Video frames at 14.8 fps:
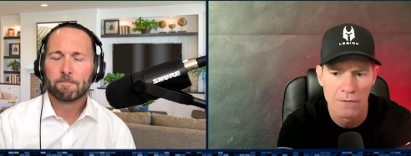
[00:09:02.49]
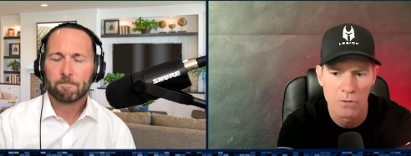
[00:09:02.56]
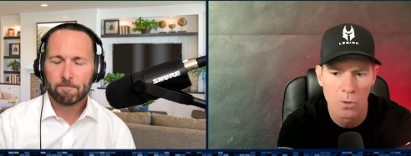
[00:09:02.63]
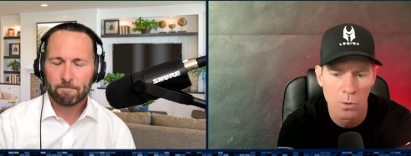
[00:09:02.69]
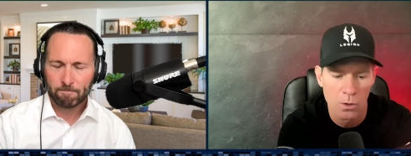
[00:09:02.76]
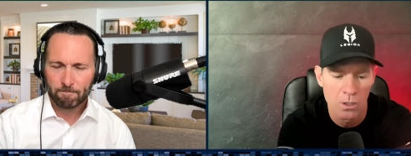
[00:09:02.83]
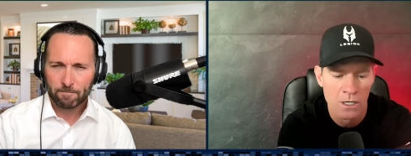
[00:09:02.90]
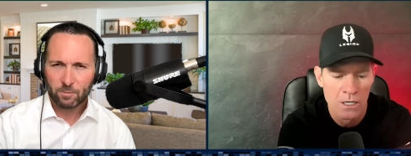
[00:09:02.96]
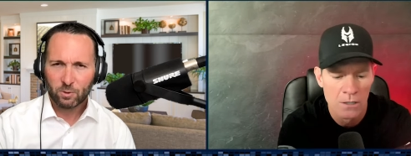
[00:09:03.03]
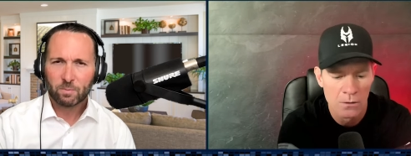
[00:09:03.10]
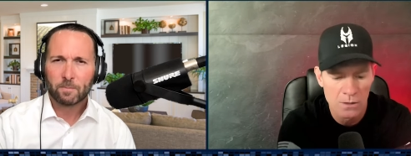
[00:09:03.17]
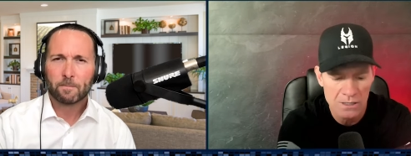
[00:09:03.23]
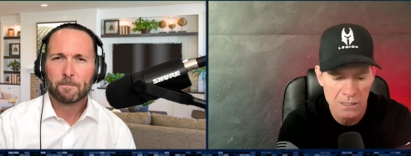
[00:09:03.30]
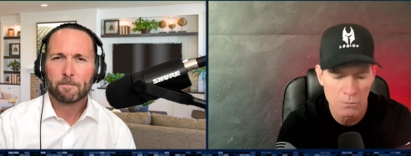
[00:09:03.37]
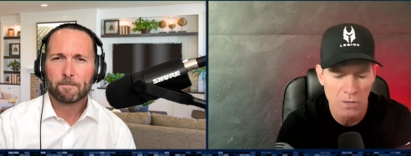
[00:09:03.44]
Speaker 1: Or you
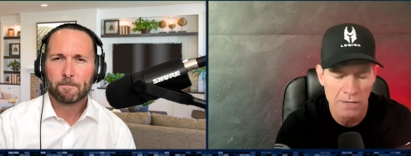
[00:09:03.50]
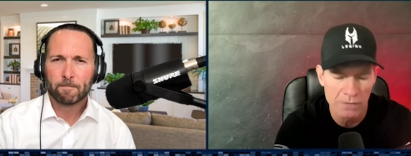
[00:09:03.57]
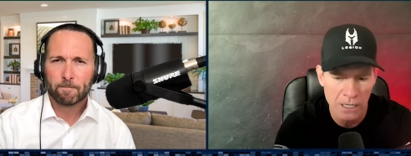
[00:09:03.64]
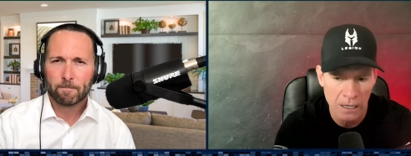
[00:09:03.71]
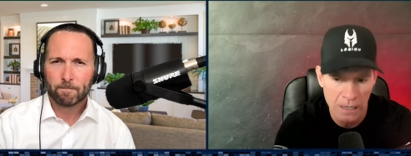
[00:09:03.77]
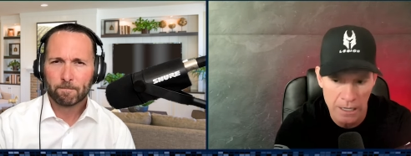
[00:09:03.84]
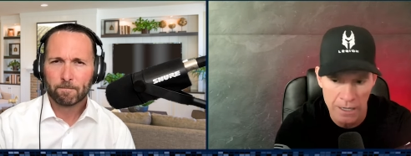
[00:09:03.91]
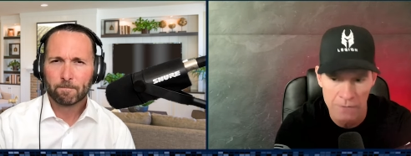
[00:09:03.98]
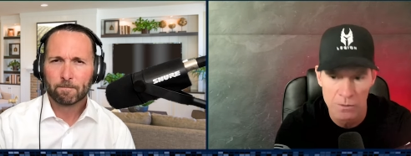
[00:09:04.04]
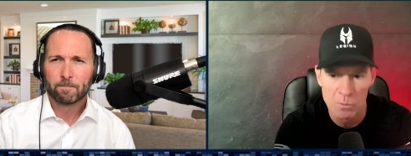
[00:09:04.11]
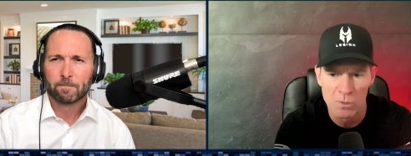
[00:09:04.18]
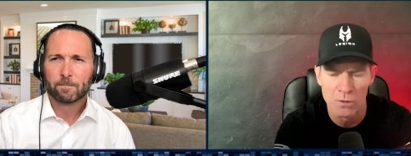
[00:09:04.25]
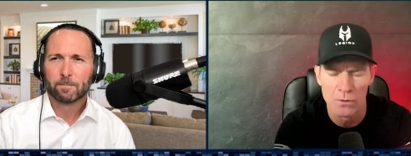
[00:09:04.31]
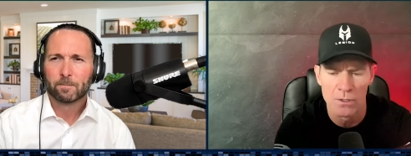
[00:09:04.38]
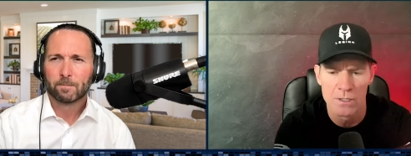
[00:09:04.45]
could say, well, I've got a lot of
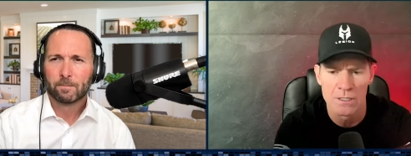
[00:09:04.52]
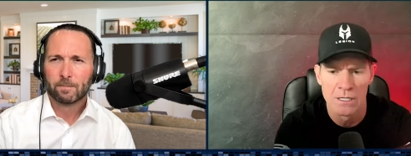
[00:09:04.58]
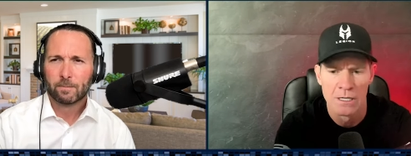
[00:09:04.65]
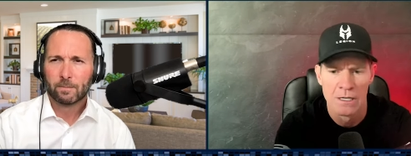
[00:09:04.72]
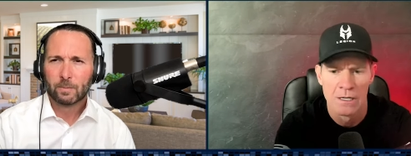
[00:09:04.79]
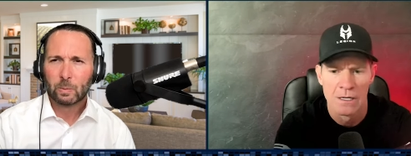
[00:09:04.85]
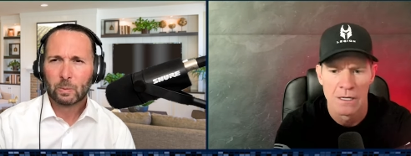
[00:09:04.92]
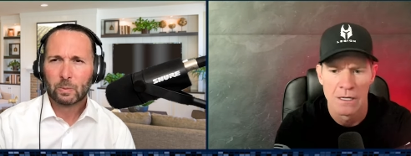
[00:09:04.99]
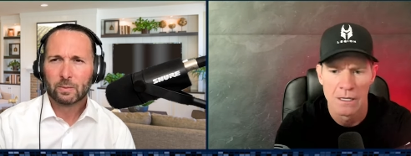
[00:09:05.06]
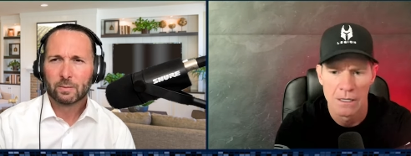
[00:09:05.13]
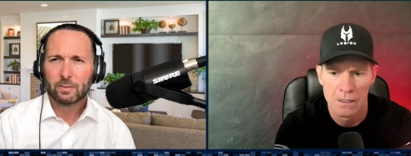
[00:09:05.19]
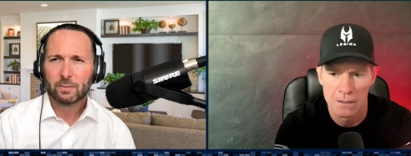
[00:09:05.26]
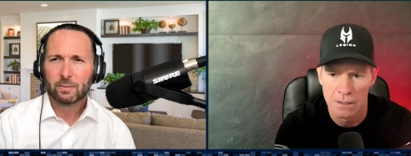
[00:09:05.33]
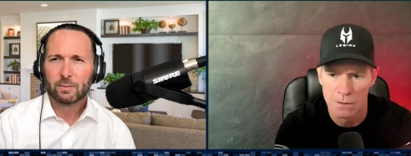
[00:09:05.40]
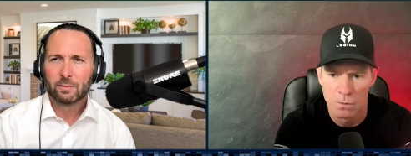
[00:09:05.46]
employees
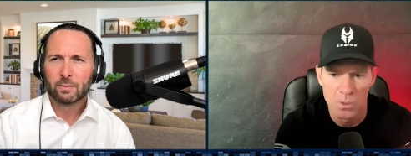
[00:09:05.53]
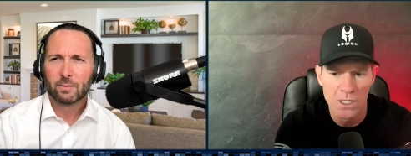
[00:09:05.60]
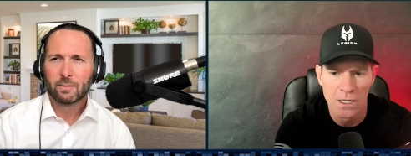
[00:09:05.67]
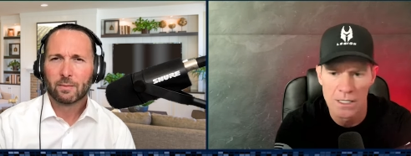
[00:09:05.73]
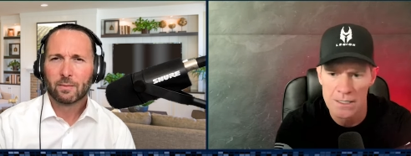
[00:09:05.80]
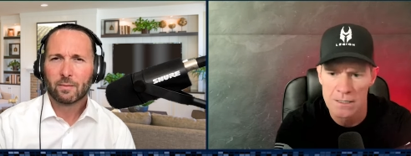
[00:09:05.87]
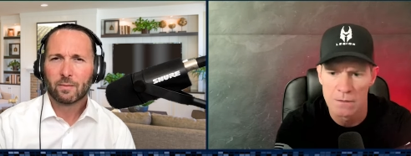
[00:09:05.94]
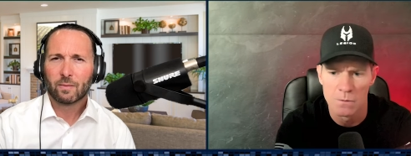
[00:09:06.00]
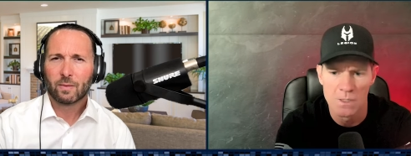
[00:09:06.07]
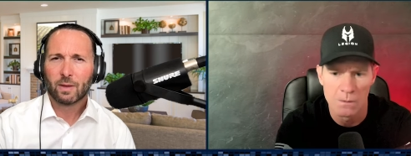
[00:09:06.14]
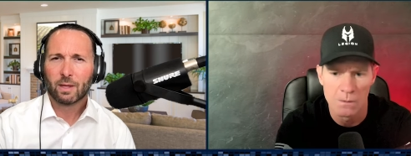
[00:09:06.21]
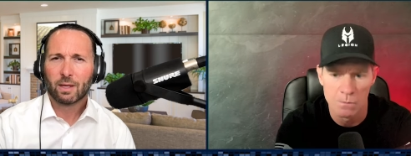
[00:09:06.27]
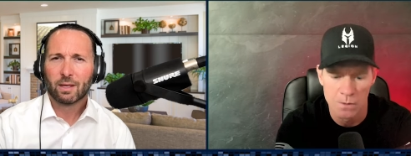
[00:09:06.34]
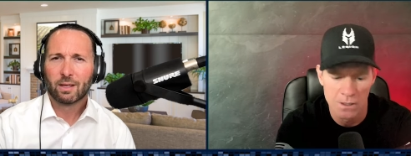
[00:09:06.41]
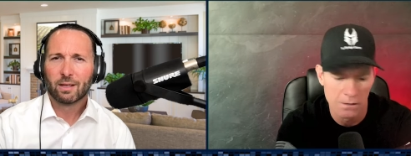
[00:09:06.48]
and you know, we hustle and we,
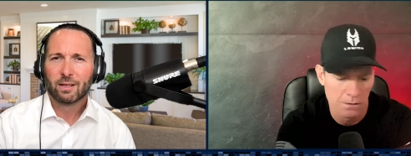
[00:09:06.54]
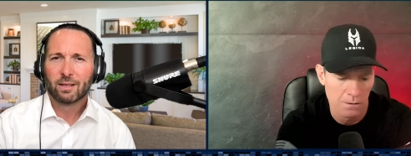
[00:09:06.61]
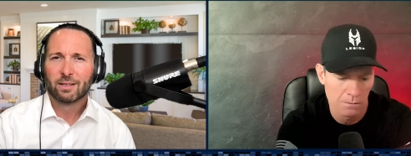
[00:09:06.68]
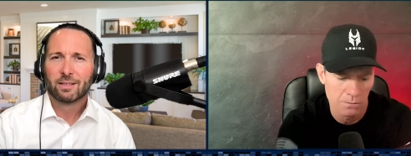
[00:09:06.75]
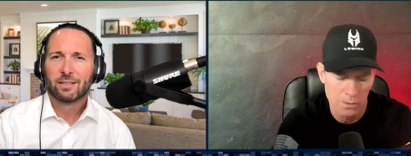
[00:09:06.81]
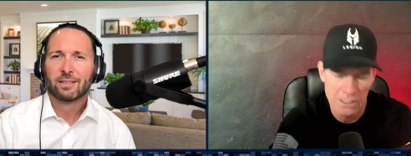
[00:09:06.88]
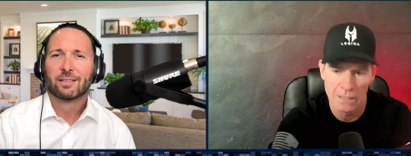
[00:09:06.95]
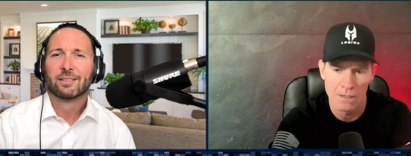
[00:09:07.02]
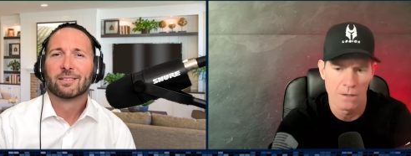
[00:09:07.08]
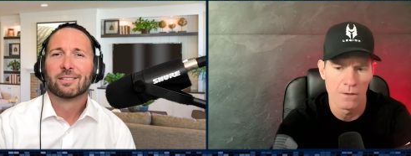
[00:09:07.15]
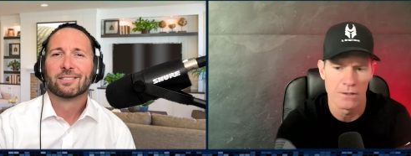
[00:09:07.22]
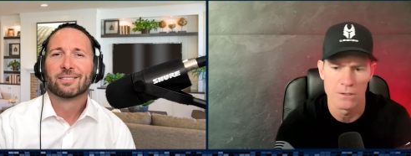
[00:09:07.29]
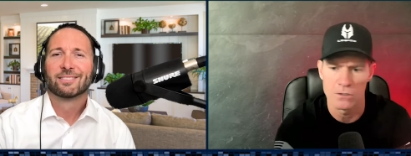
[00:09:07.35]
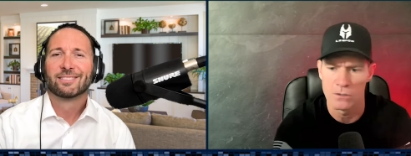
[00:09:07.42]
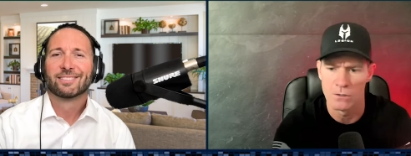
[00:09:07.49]
we, you know, we take all the
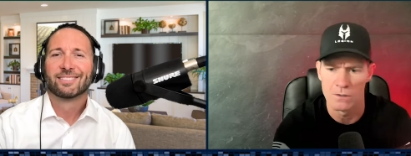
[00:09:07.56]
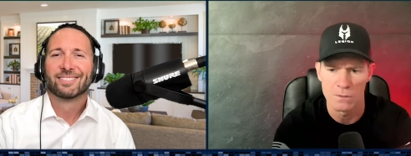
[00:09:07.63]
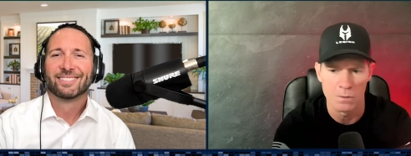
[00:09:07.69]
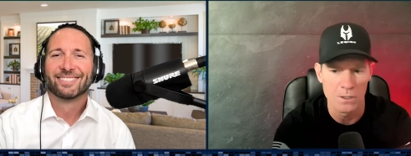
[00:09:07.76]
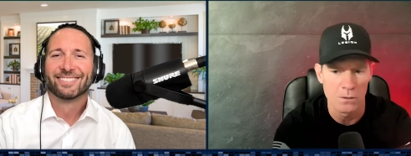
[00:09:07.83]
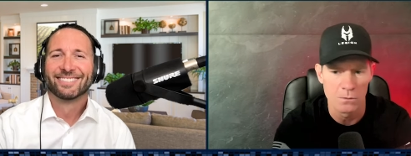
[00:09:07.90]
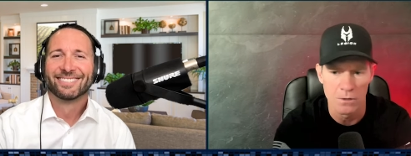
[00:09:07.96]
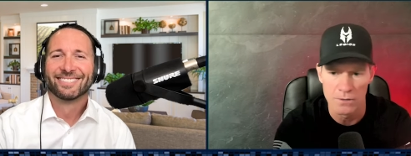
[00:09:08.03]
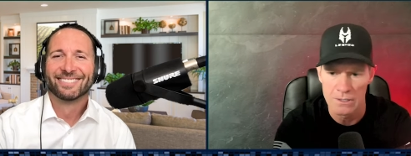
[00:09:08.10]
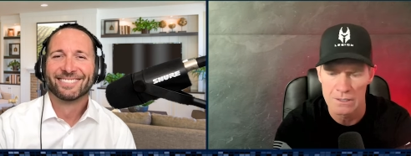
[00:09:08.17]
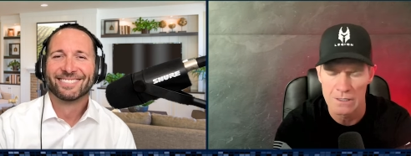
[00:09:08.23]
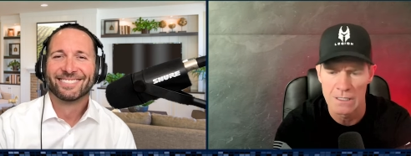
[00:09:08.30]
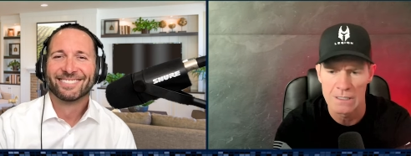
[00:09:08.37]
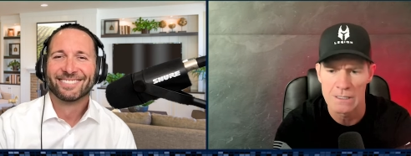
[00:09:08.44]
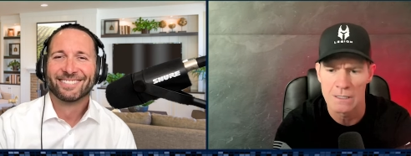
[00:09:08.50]
insurance and we do all these
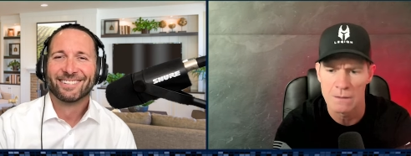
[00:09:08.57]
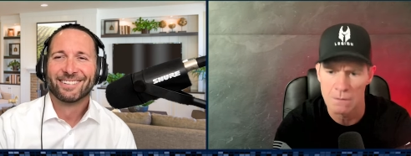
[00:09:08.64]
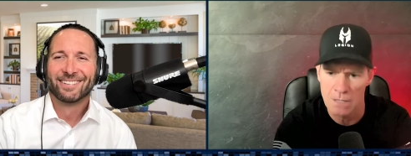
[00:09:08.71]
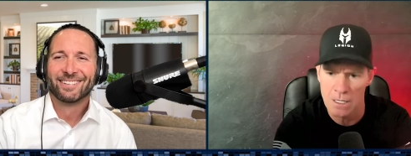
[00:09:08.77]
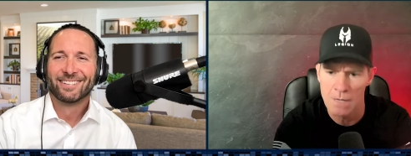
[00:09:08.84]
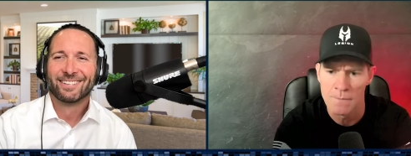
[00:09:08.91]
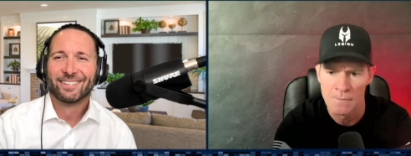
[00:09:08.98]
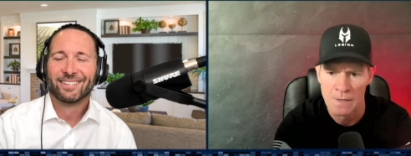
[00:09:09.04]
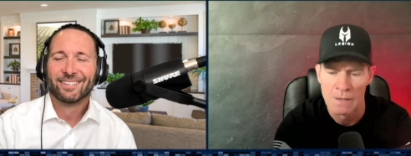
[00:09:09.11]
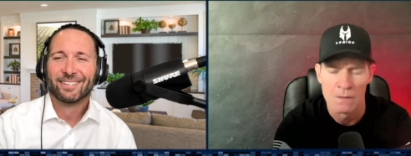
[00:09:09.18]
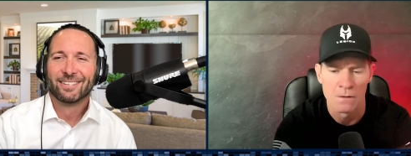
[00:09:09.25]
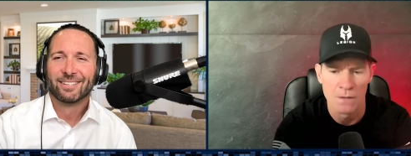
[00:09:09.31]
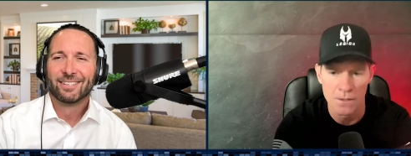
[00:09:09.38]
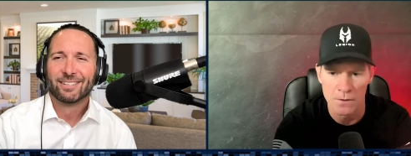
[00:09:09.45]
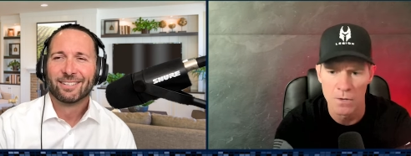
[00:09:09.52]
things. It's like, okay,
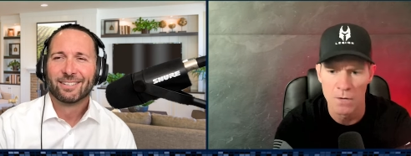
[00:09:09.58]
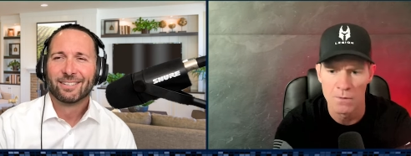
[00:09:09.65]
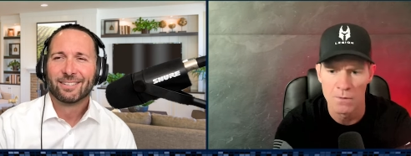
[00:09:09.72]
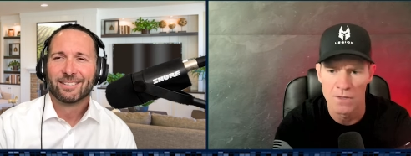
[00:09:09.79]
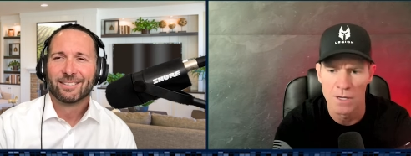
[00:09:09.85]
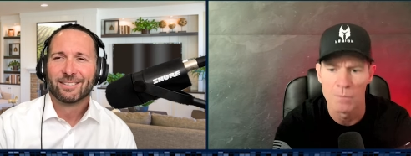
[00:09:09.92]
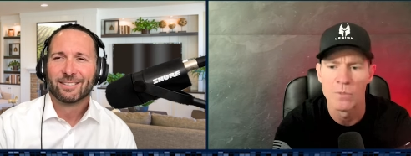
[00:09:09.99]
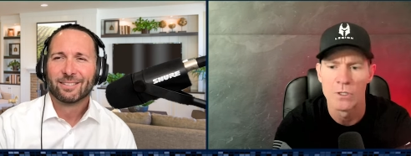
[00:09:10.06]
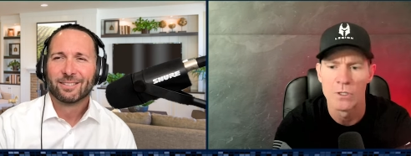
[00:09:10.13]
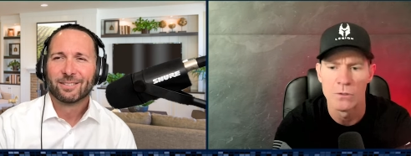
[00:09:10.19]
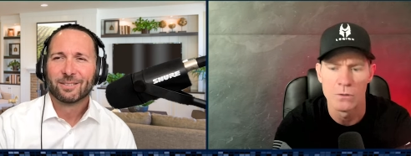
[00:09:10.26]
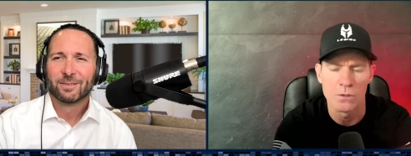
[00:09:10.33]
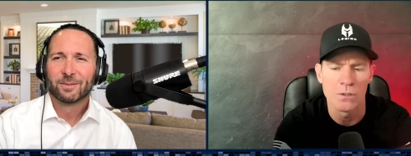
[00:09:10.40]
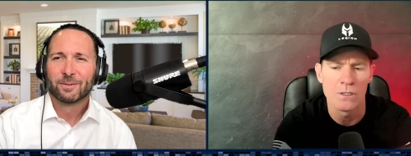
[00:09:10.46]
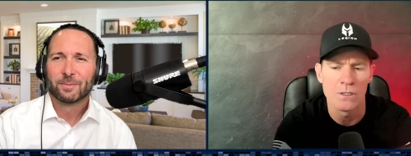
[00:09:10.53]
nothing wrong with that. But you
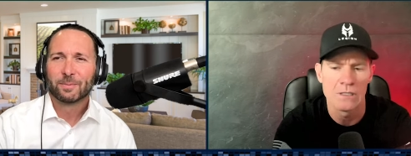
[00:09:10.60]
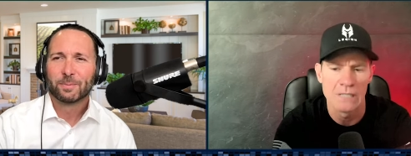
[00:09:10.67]
could